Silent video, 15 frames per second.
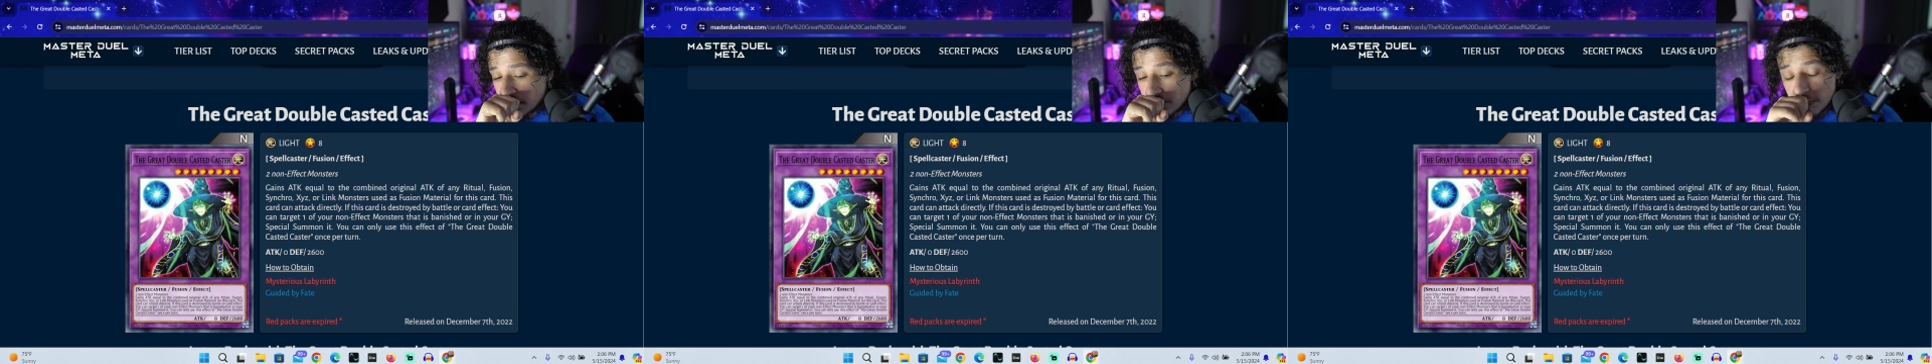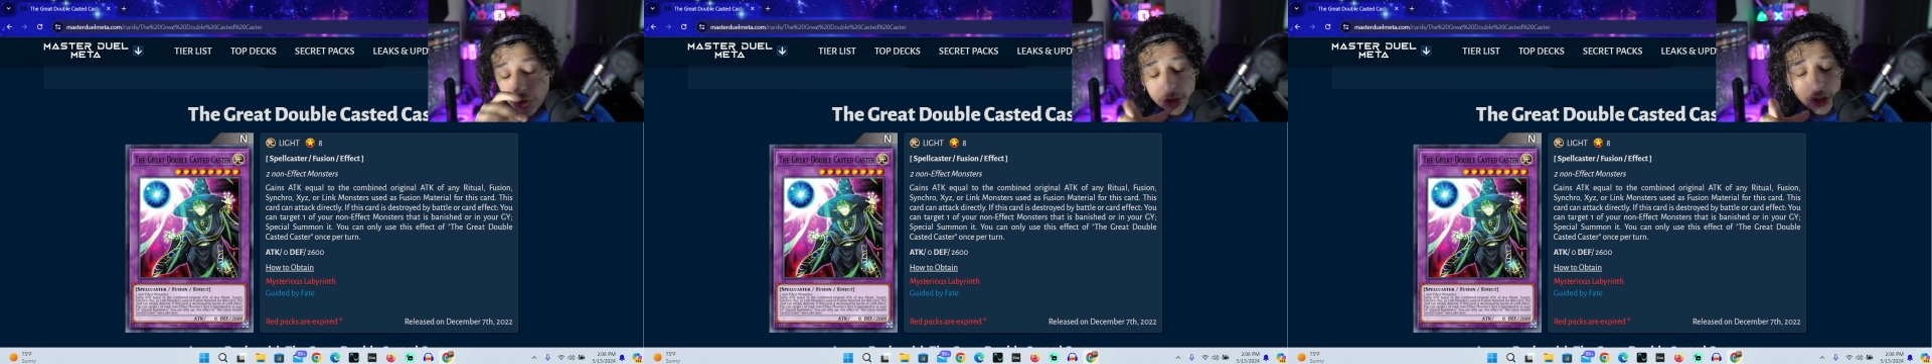
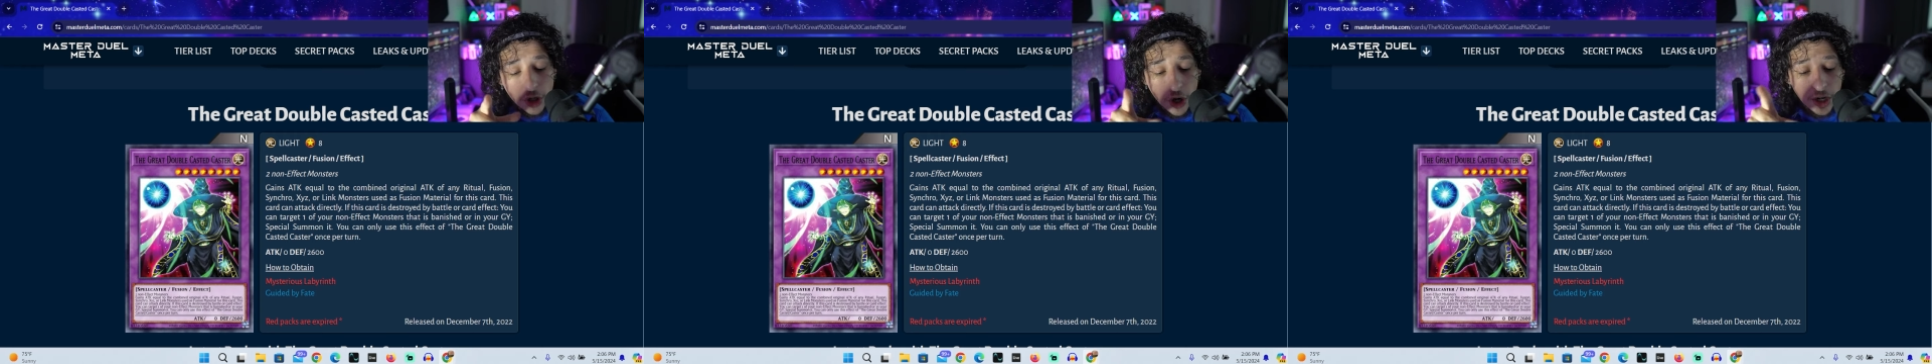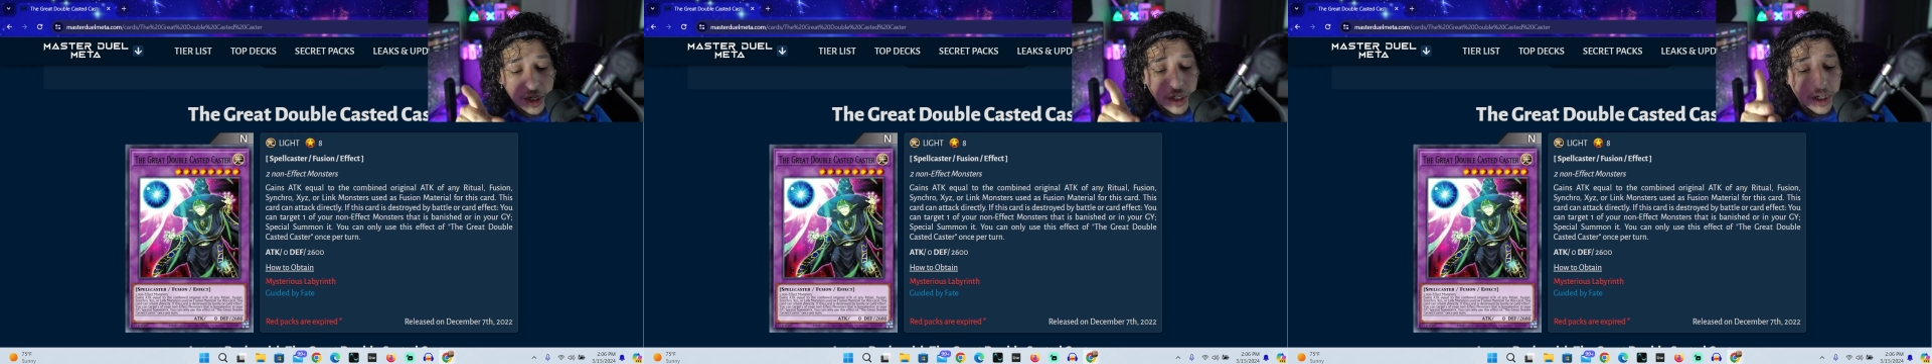fusion
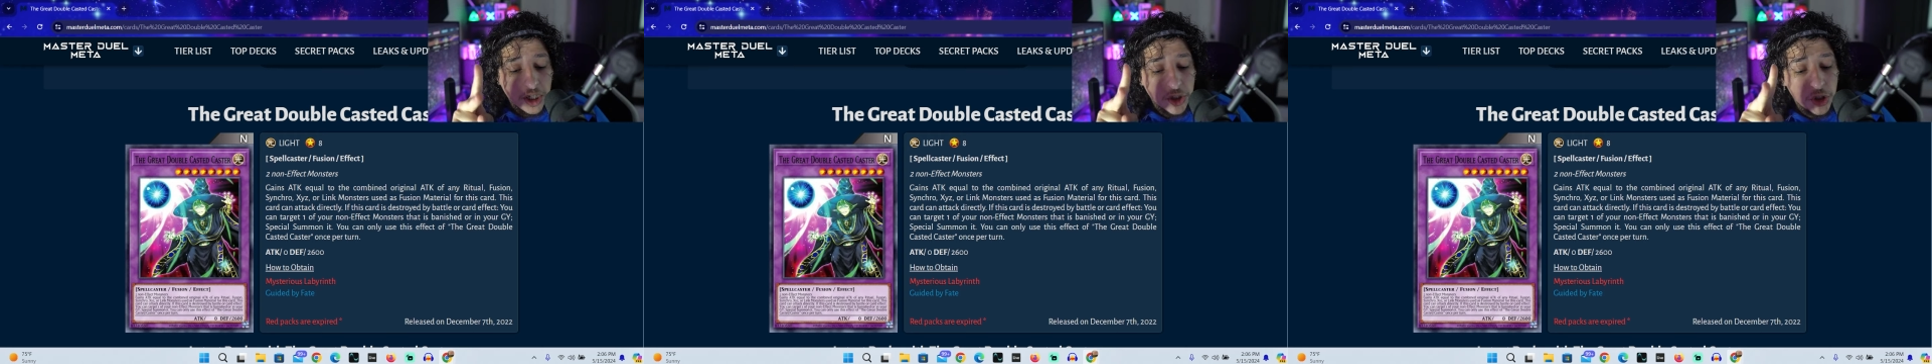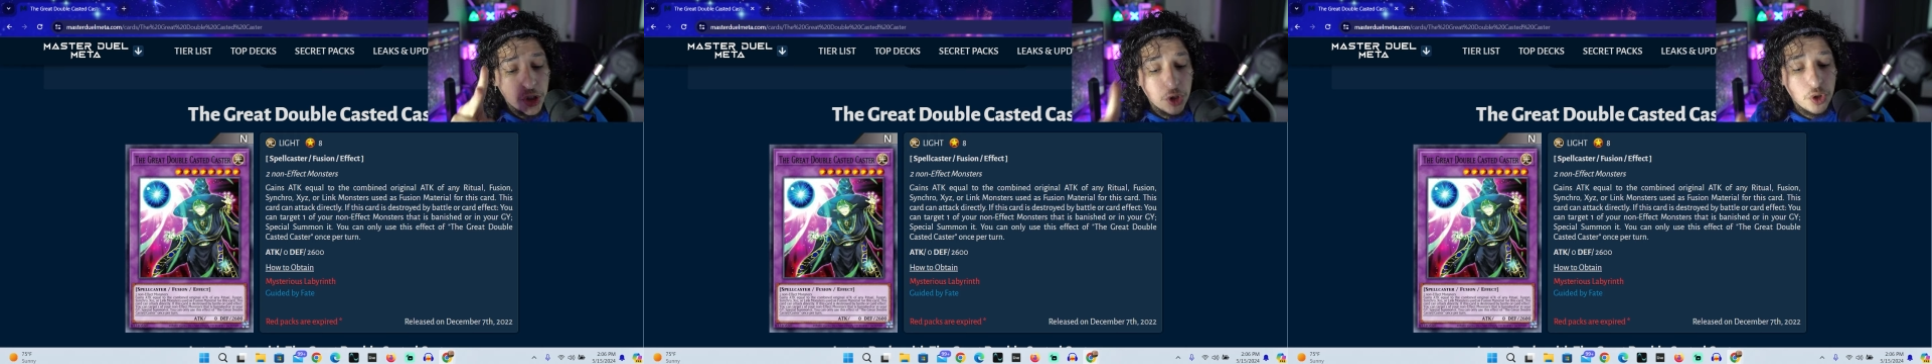card,
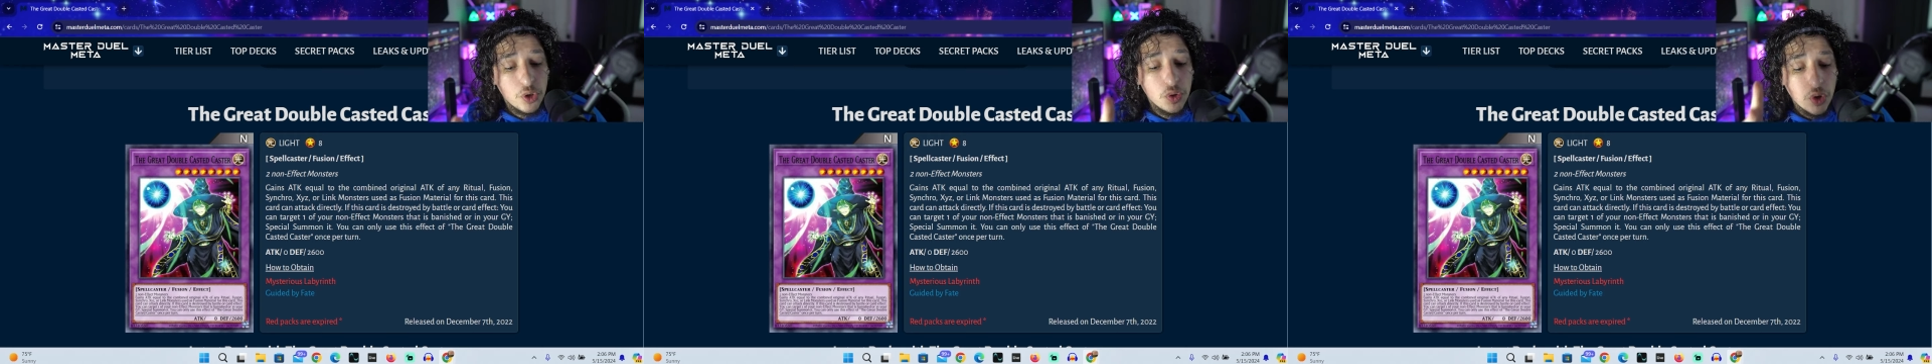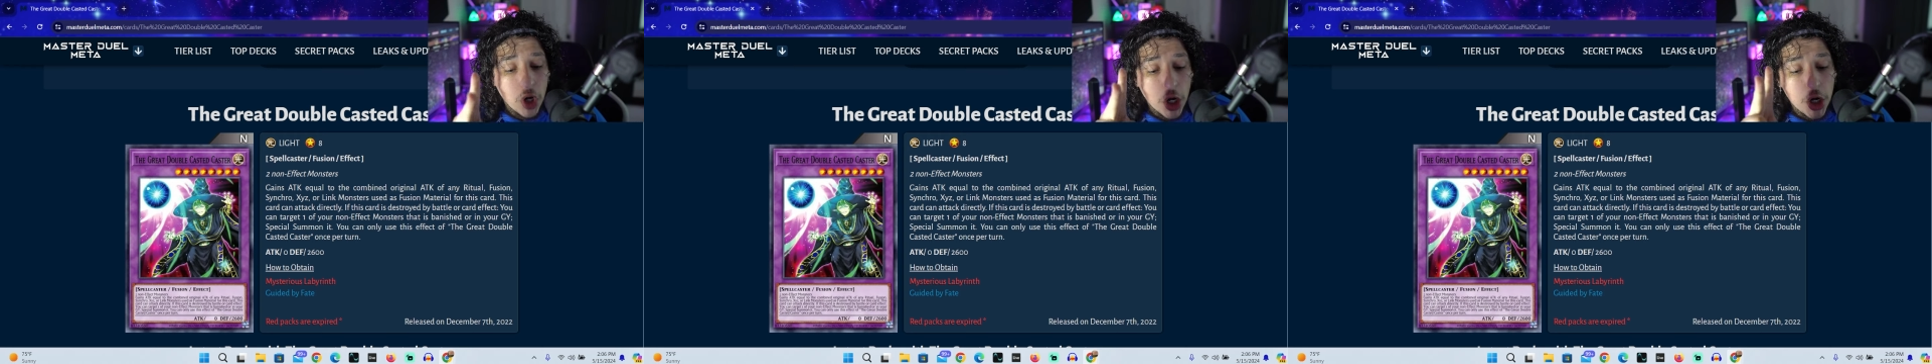two